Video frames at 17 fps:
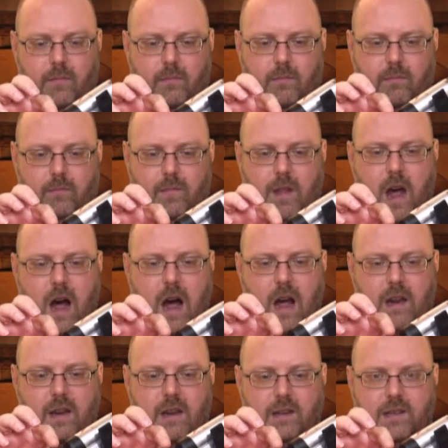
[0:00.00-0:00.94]

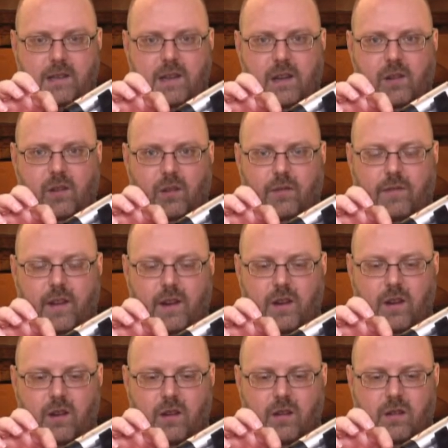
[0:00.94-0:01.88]
non single
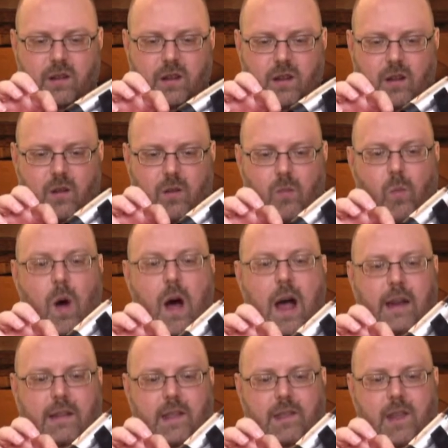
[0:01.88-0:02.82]
vineyard
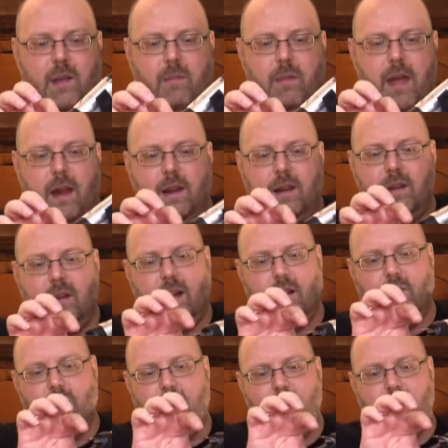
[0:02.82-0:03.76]
wine that they make.
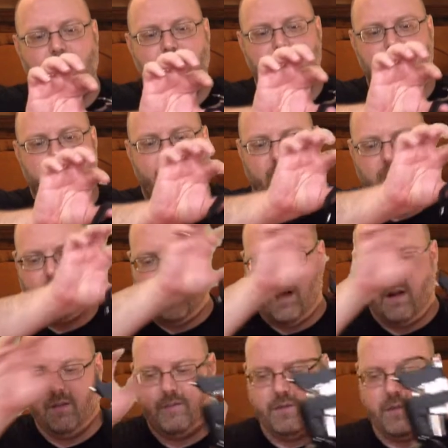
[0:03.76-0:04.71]
Now, Ridge has been
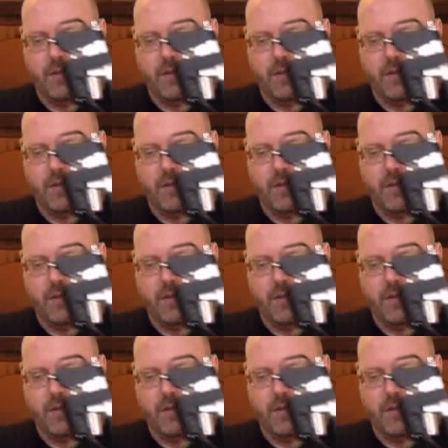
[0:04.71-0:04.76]
around